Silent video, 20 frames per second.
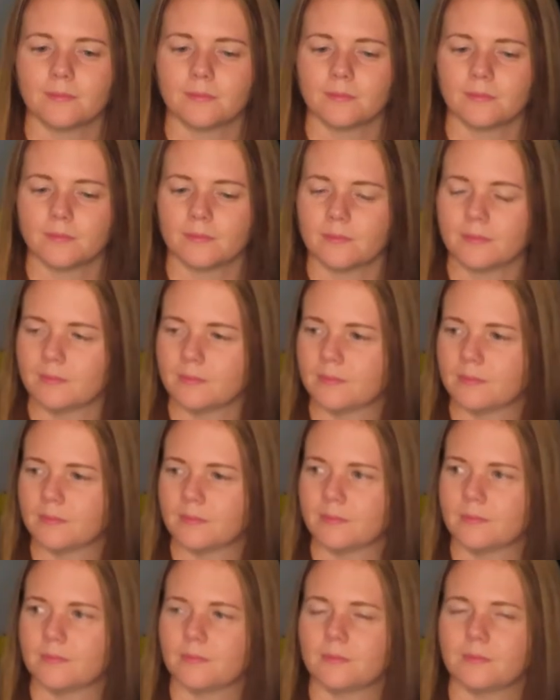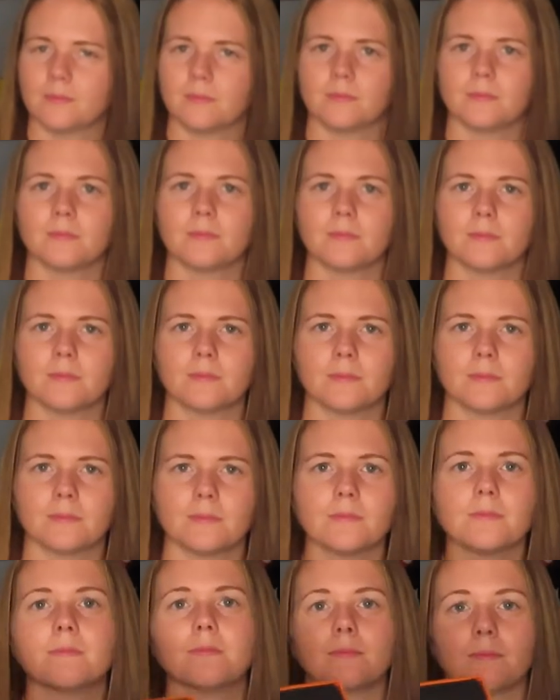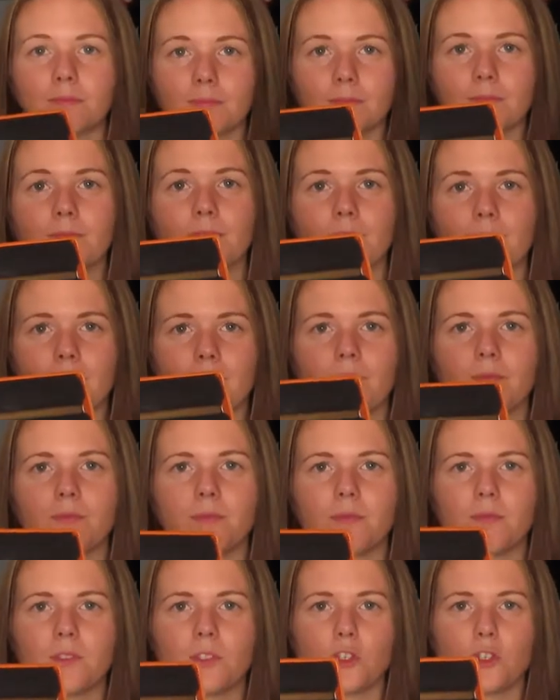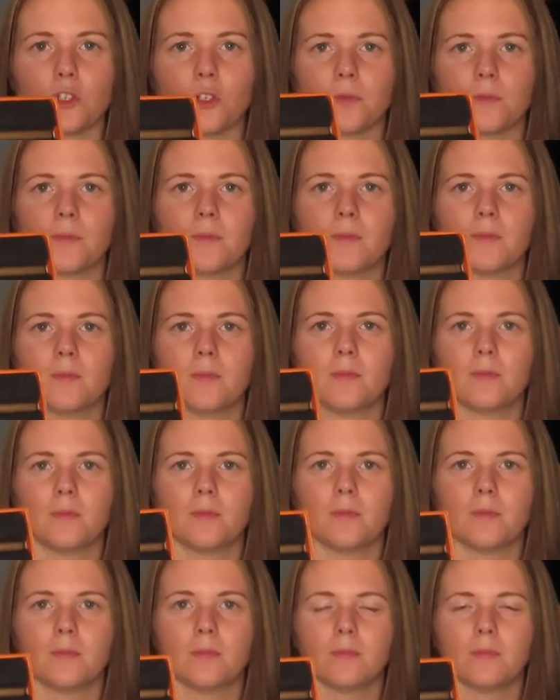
(not speaking)